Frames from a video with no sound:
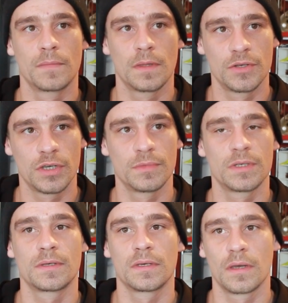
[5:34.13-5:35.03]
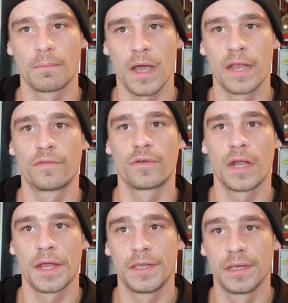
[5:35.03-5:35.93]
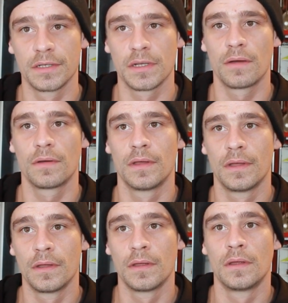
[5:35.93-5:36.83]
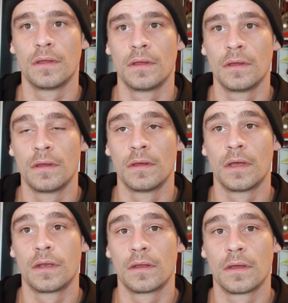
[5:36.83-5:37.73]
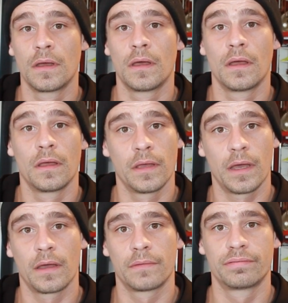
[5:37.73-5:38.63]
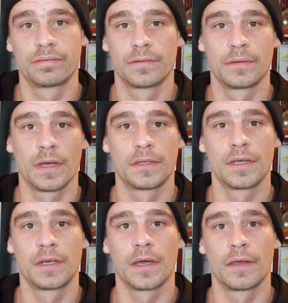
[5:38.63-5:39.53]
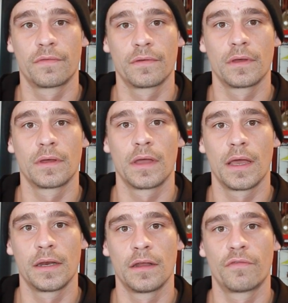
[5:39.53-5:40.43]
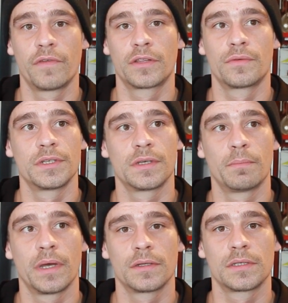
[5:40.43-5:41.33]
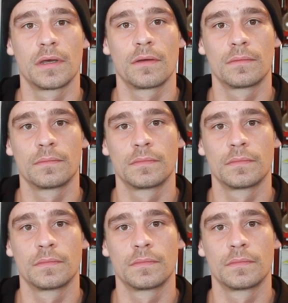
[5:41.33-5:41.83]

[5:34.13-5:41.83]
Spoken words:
The gym is mine for 9 years now. And yeah, I think I've had enough victories and belts now.